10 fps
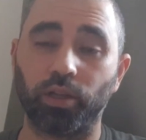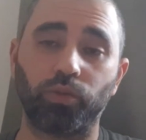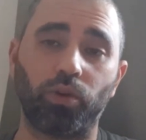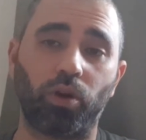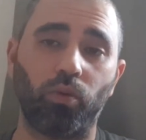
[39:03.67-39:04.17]
as
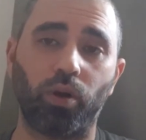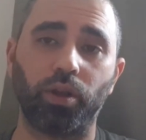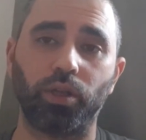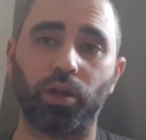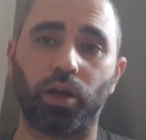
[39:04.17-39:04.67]
we're all one
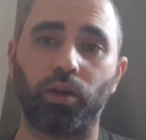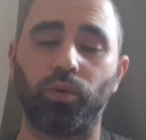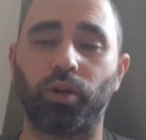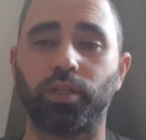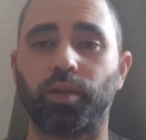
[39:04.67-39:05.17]
in God, we're
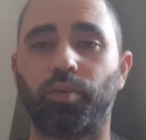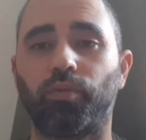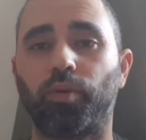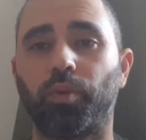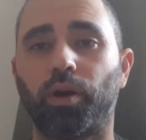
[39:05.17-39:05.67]
not separate
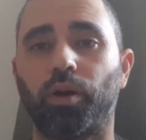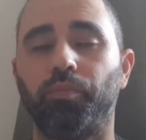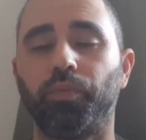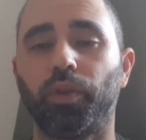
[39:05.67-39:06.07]
from God.